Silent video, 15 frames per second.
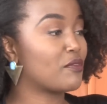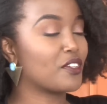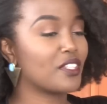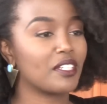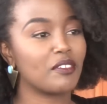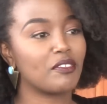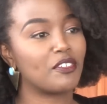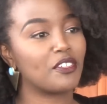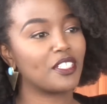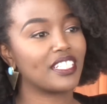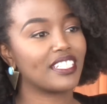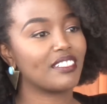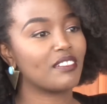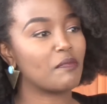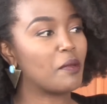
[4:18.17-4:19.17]
For
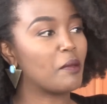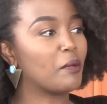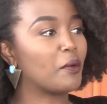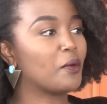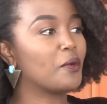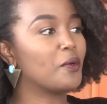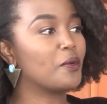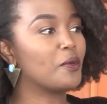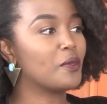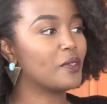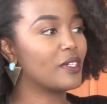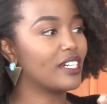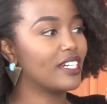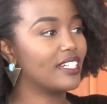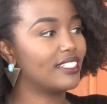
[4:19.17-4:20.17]
the people who
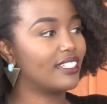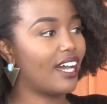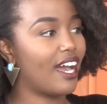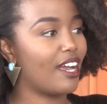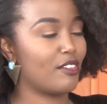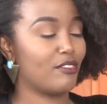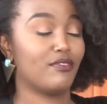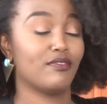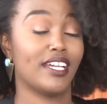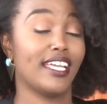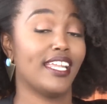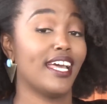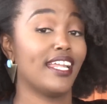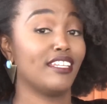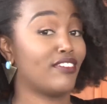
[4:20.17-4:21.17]
are
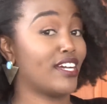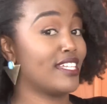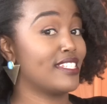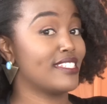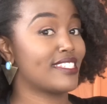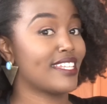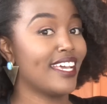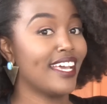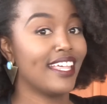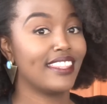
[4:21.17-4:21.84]
Elani fans,